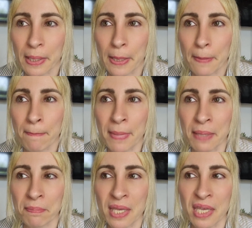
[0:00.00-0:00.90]

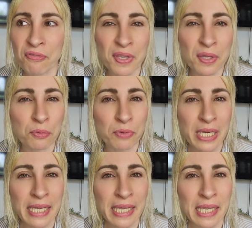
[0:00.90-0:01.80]
made me feel
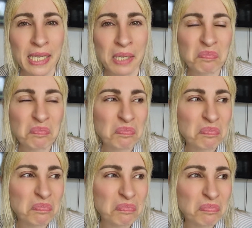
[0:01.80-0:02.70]
really
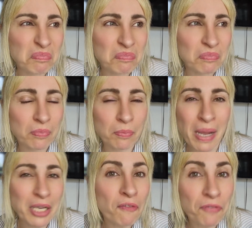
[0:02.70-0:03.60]

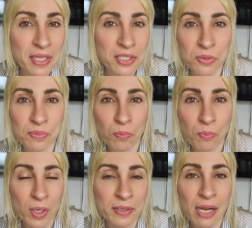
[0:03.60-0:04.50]
my confidence
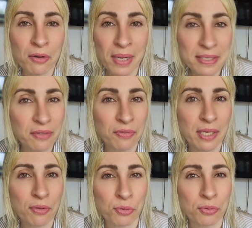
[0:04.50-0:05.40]
went down massively
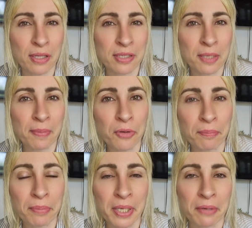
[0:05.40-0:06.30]
through the
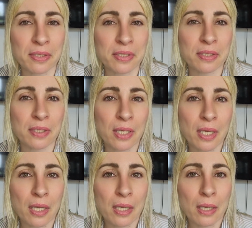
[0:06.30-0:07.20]
devaluing period.
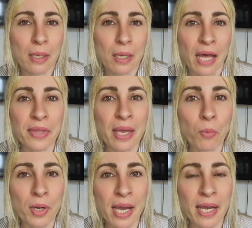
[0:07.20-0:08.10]
And then
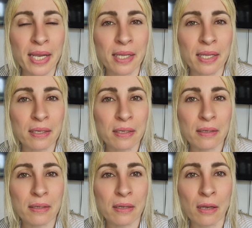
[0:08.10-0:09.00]
when I
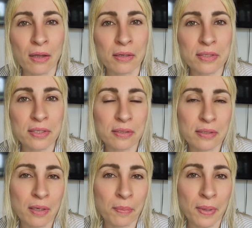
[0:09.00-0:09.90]
learned
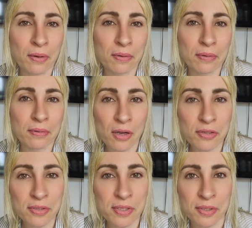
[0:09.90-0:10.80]
about
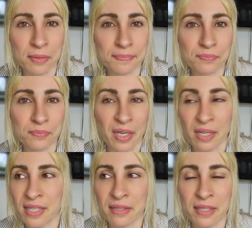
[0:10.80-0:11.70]
narcissism, and I
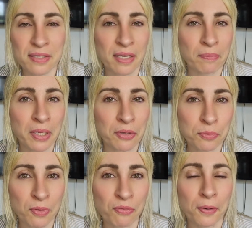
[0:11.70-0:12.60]
said this in videos
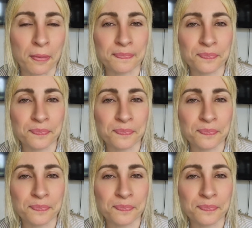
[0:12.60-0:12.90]
before,